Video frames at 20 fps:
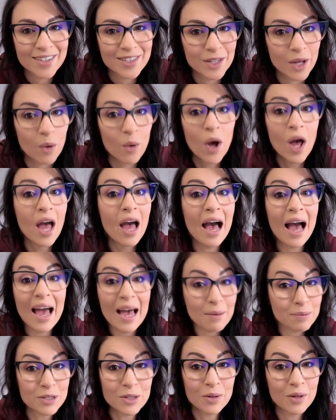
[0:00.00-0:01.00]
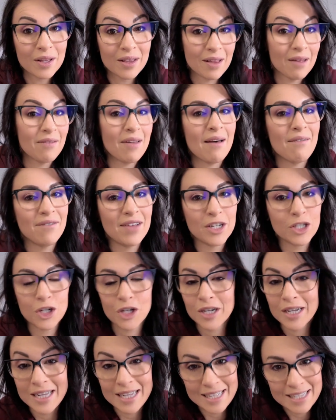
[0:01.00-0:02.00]
So I absolutely love that
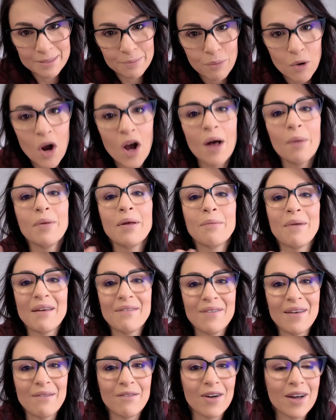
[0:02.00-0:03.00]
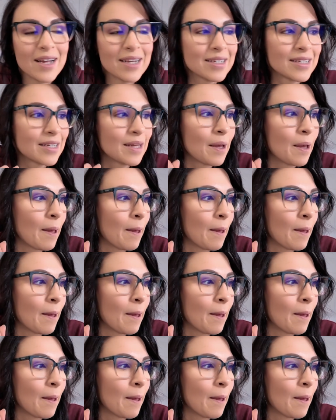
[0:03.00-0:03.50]
feature. It is probably my favorite.